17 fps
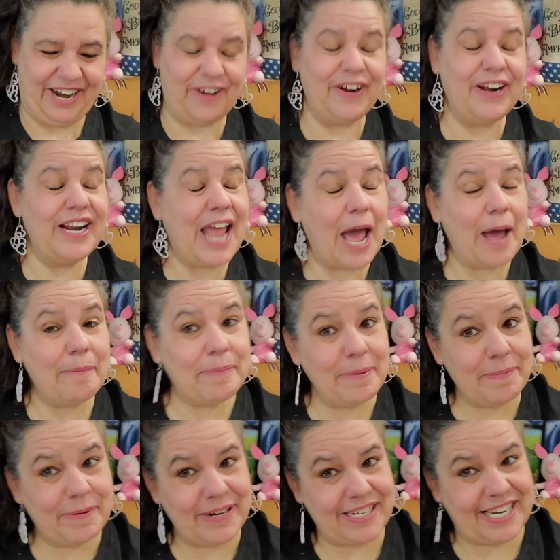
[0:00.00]
our unhappy
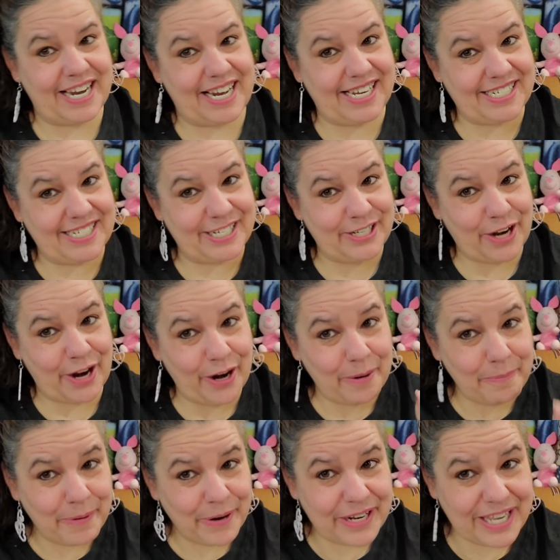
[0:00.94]
birthday because it's not our
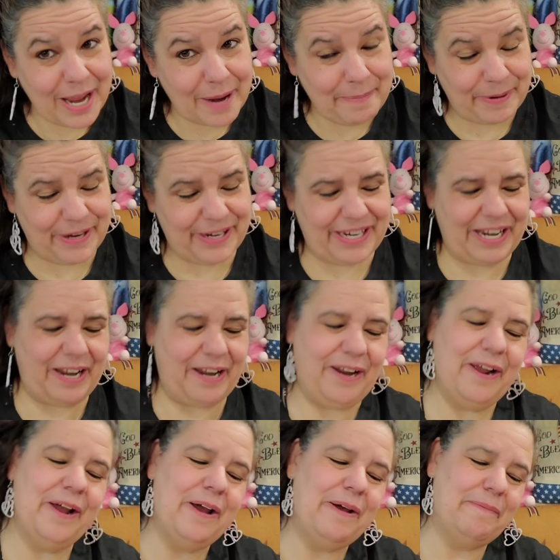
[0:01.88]
birthday birthday,
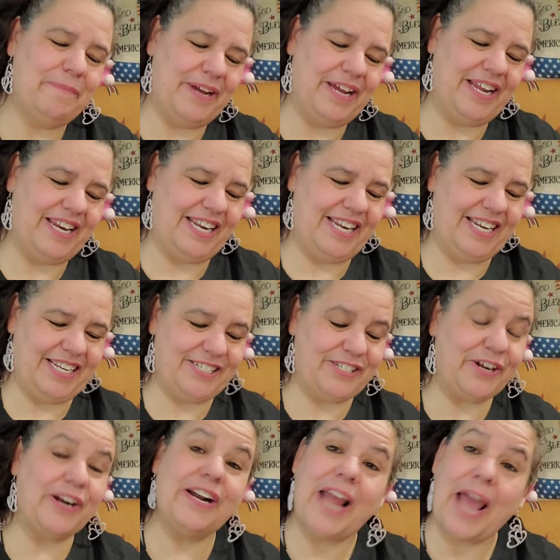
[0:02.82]
but it
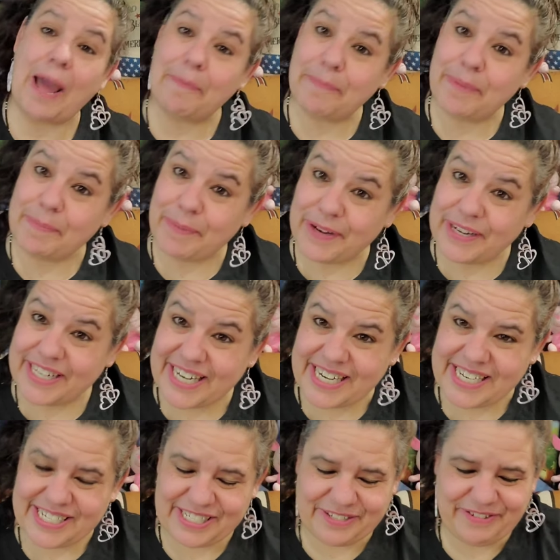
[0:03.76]
is our unhappy
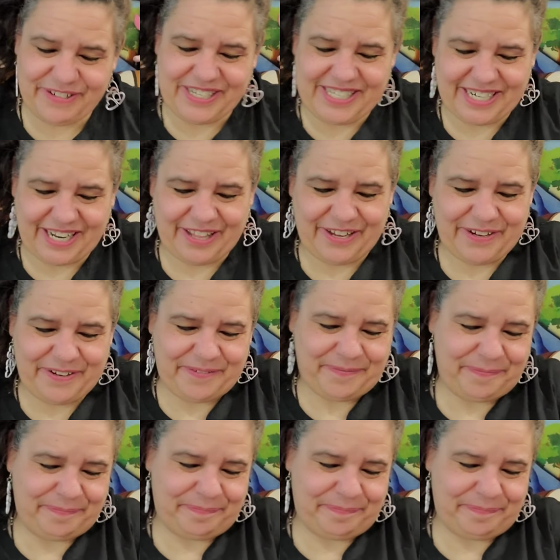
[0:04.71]
birthdays to each other.